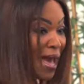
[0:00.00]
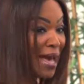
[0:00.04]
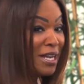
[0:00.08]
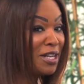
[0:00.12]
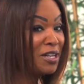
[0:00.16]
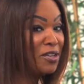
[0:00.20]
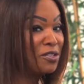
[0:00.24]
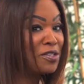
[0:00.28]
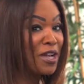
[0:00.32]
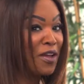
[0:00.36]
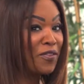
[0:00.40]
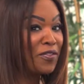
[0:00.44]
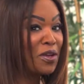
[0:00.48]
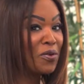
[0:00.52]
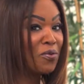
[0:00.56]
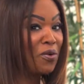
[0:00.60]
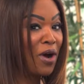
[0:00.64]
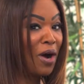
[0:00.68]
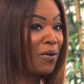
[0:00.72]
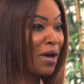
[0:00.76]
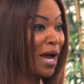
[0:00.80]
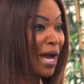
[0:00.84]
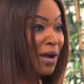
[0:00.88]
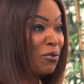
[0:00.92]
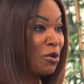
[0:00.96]
And there's nothing
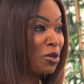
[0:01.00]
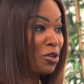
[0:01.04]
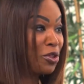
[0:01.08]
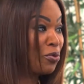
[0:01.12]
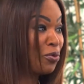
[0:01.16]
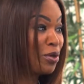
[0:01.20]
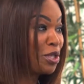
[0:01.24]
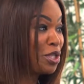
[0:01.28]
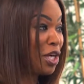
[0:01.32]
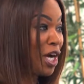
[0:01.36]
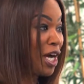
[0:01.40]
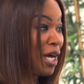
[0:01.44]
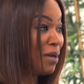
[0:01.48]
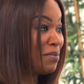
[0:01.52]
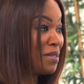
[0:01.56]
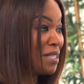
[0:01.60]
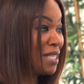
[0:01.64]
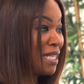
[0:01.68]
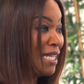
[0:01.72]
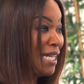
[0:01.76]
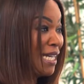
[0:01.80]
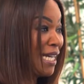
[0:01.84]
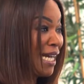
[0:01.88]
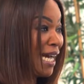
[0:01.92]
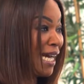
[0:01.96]
wrong with, I worked three
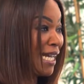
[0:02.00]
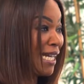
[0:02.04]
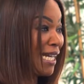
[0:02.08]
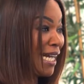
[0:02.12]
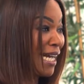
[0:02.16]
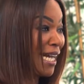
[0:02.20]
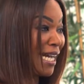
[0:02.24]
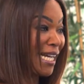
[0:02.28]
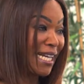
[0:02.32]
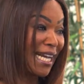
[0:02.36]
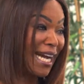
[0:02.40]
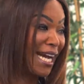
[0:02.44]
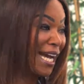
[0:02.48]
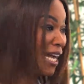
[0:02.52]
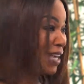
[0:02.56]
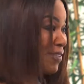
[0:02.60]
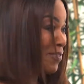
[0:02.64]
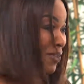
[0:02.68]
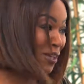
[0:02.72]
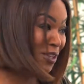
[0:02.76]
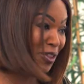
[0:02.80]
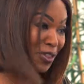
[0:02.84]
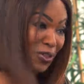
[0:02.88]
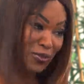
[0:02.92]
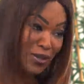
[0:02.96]
jobs. And I, I
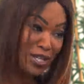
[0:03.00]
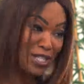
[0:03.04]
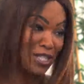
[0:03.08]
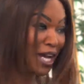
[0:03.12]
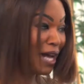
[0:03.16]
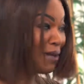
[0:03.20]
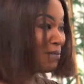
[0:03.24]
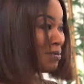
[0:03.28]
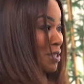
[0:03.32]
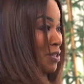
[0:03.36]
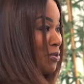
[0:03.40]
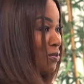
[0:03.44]
worked three jobs